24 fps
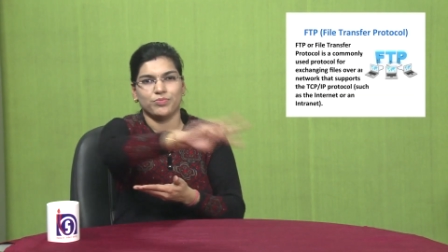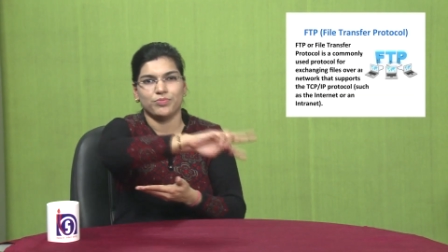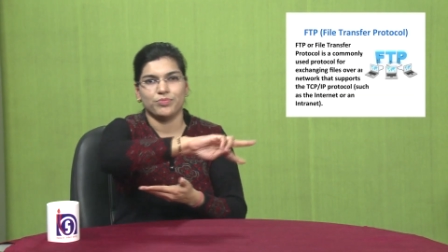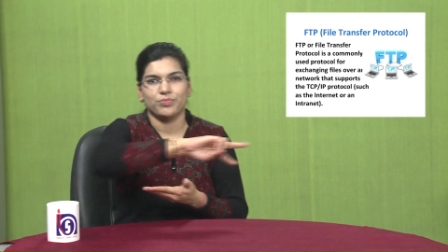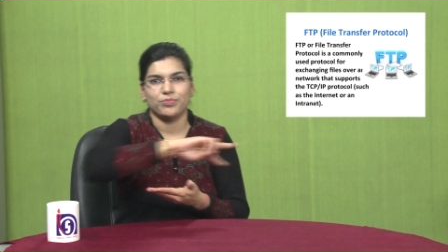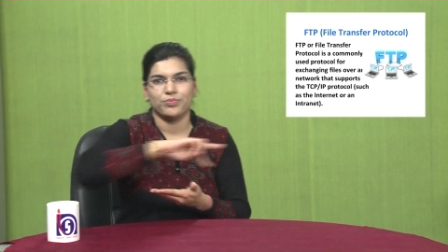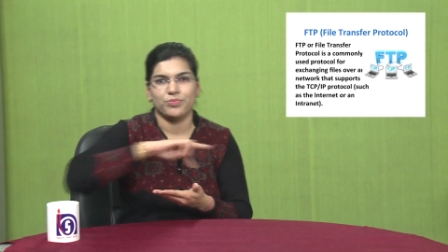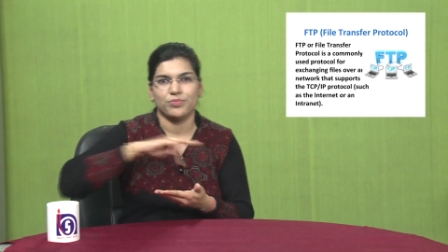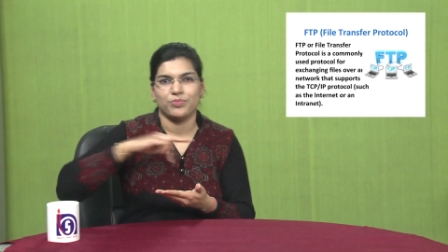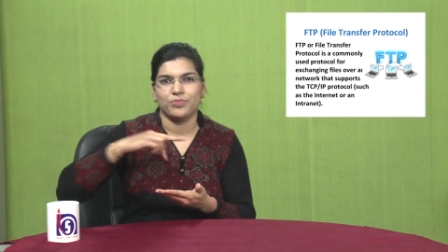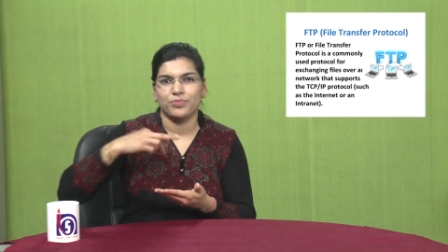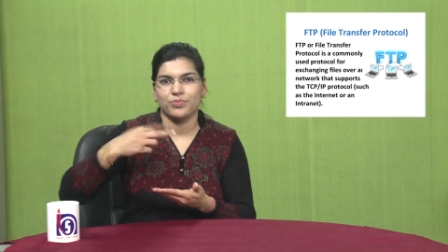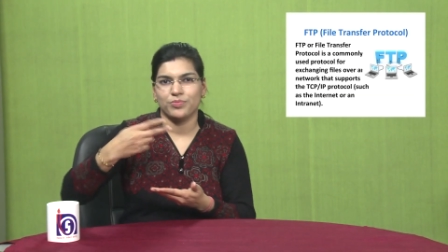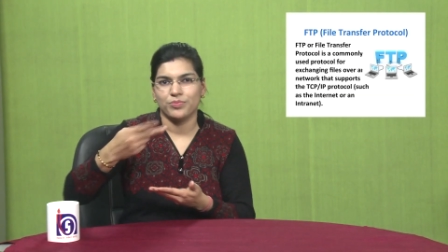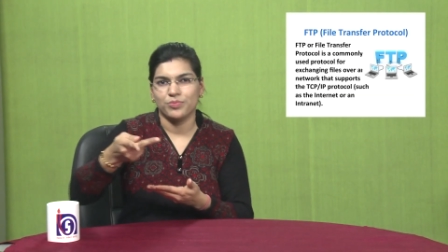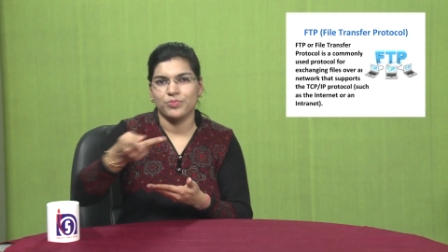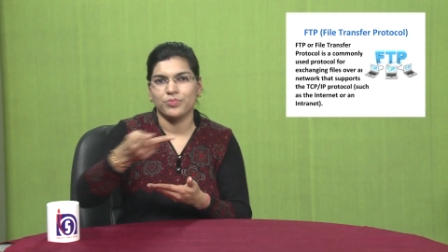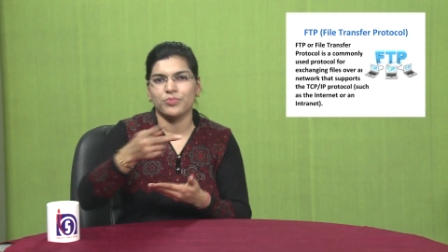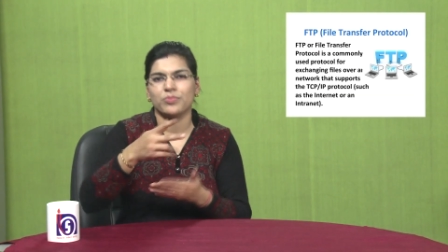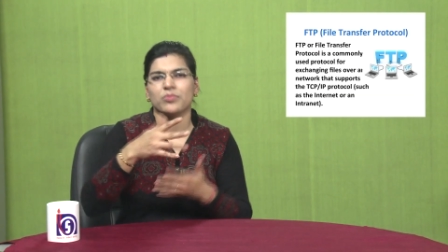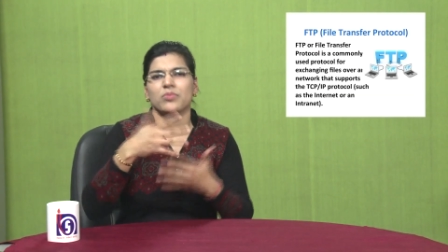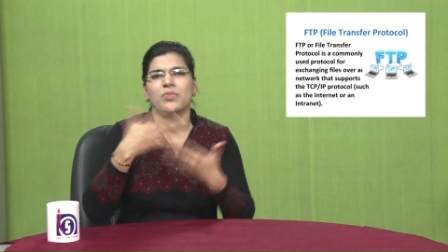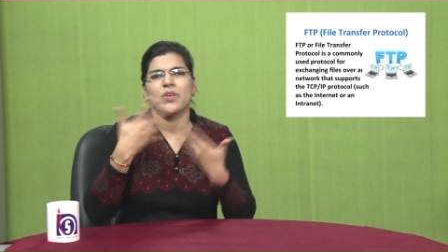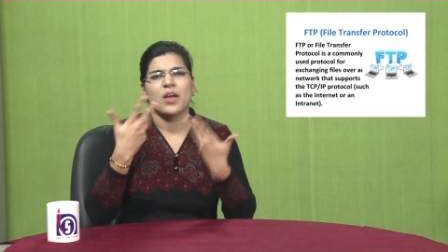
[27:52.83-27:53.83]
is File
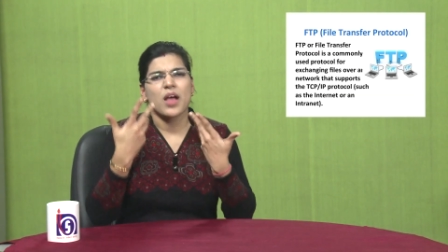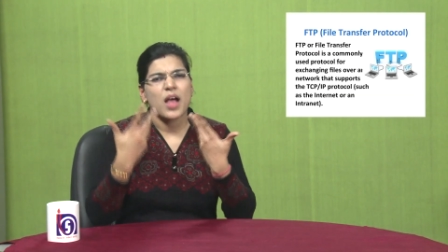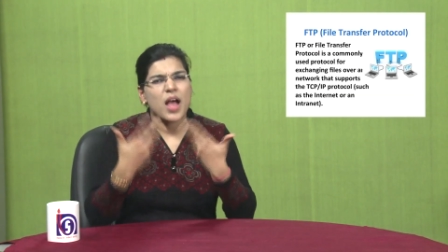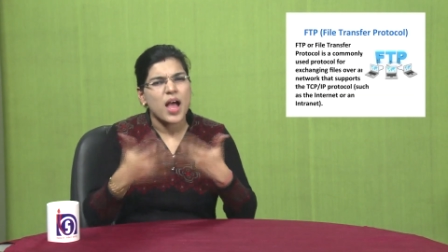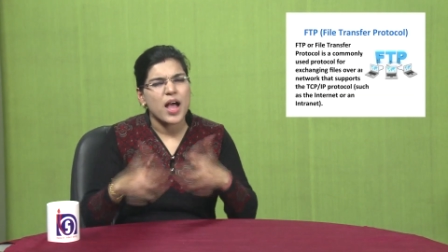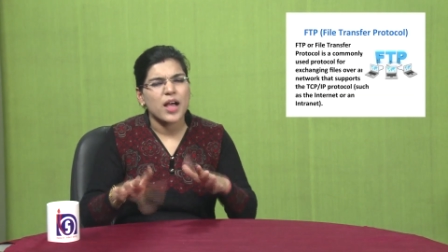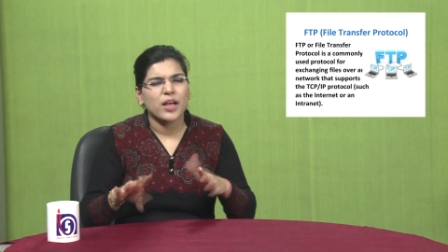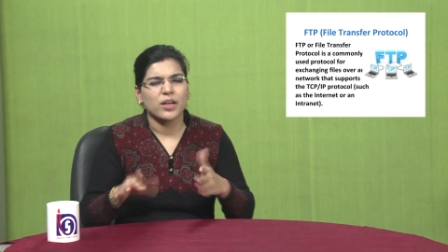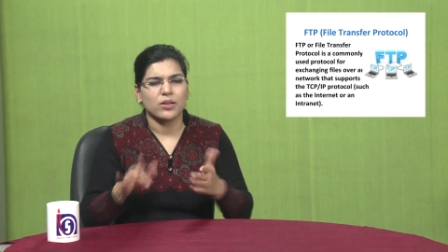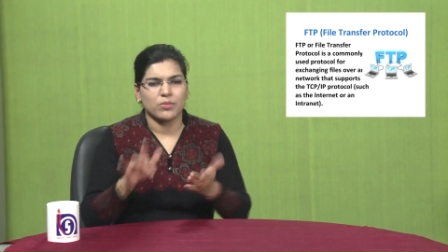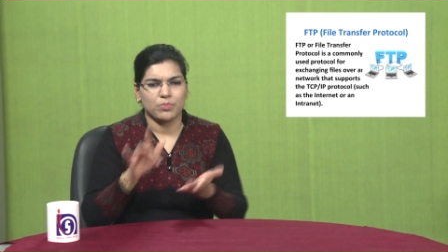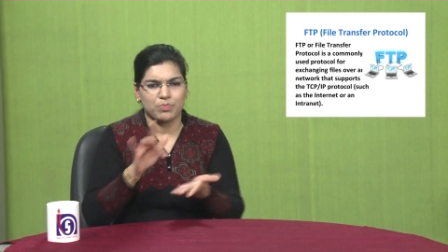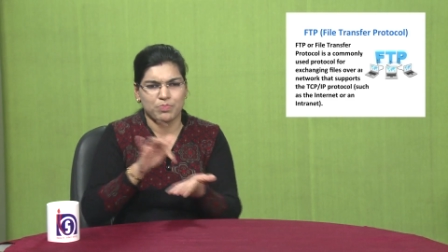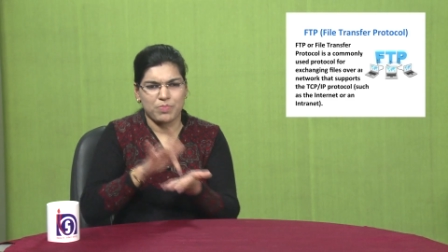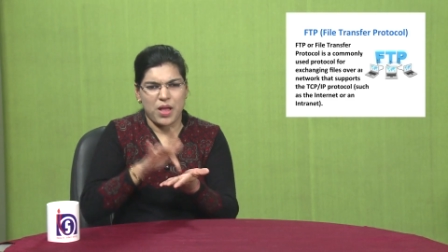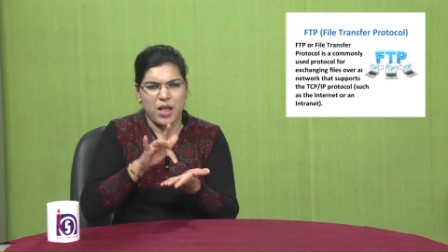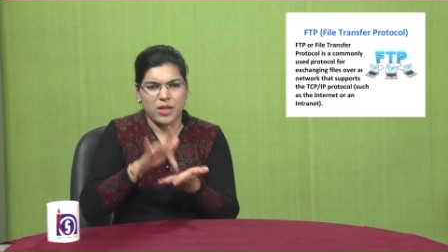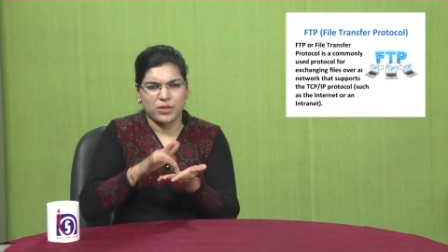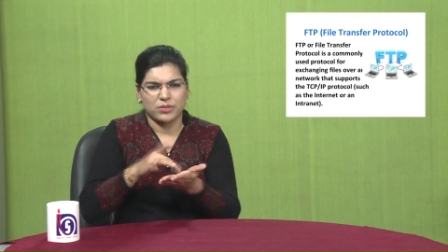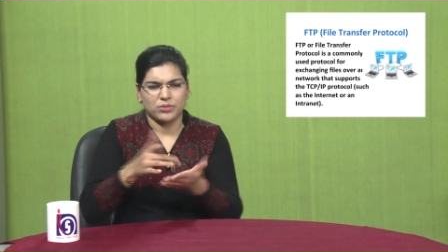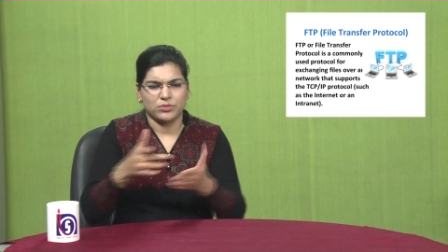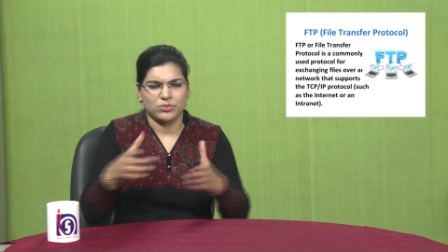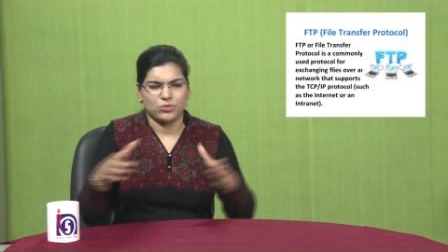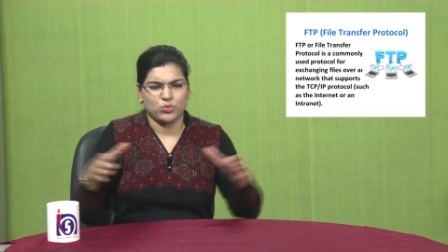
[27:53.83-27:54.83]
Transfer
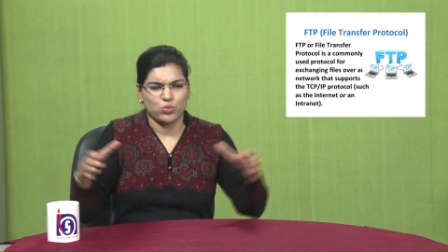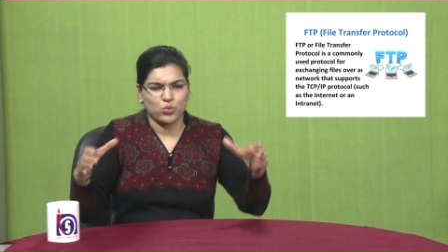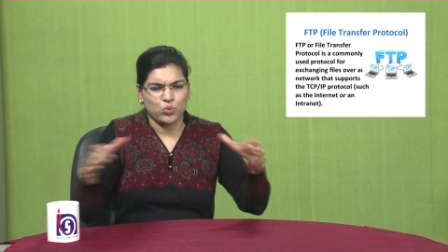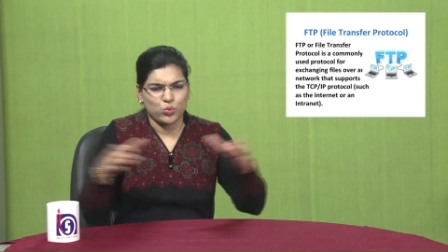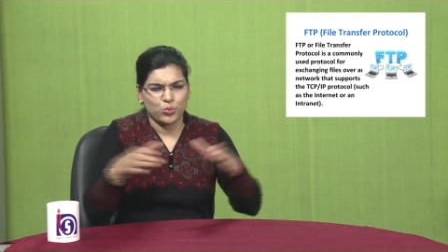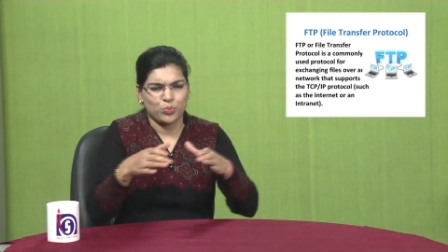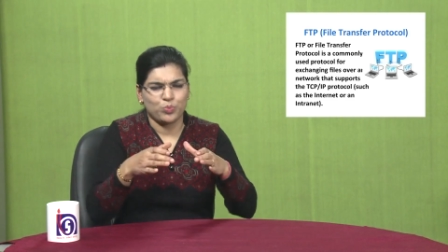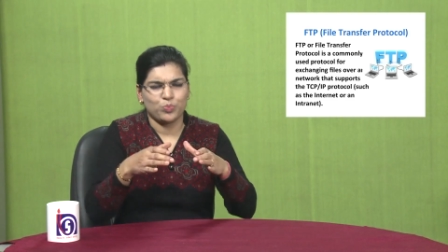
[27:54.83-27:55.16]
Protocol.